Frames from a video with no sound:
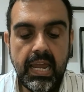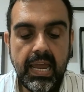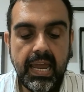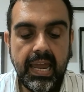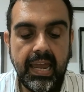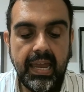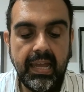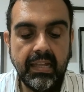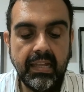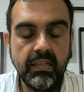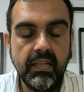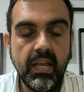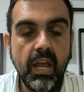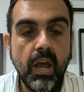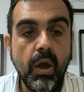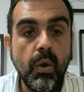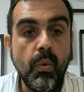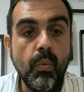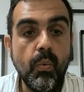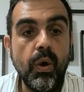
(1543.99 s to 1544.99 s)
and
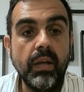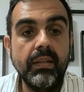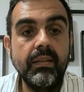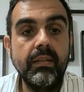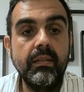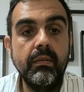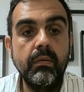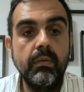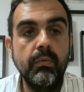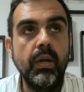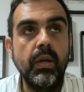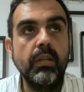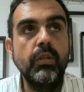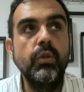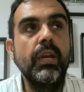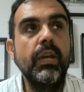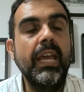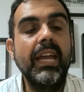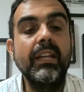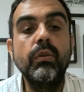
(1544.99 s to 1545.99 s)
what what
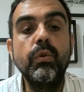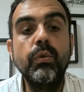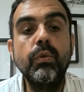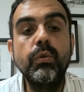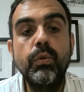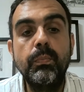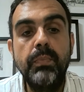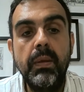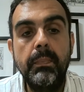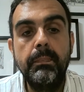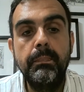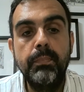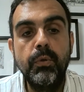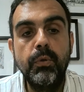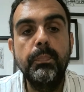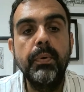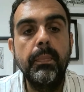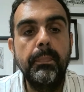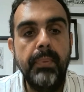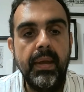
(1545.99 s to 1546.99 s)
you can do to be to
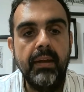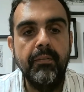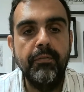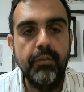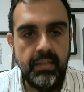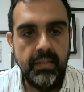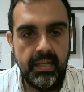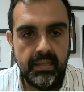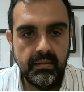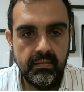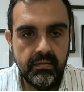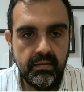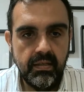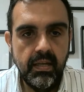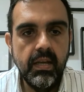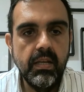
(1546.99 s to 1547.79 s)
prepare for that.